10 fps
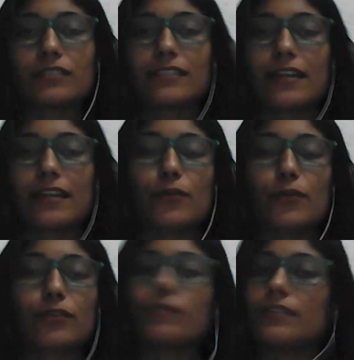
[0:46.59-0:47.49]
It's a
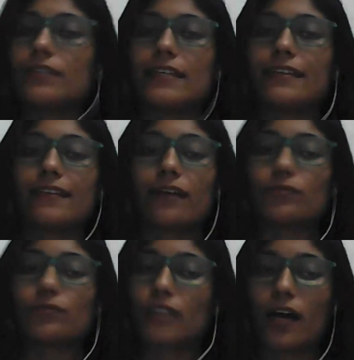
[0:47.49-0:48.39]
neighborhood in the
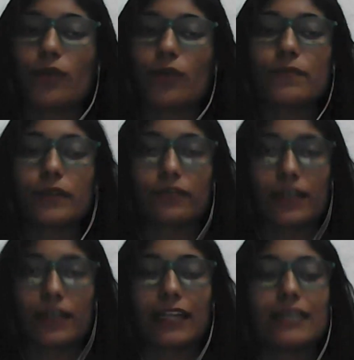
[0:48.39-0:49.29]
downtown
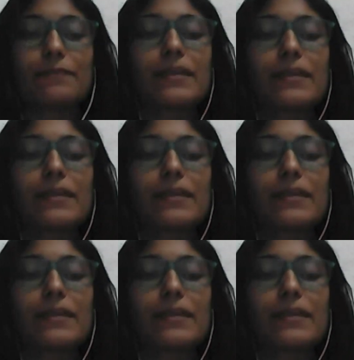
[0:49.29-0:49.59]
of Cali.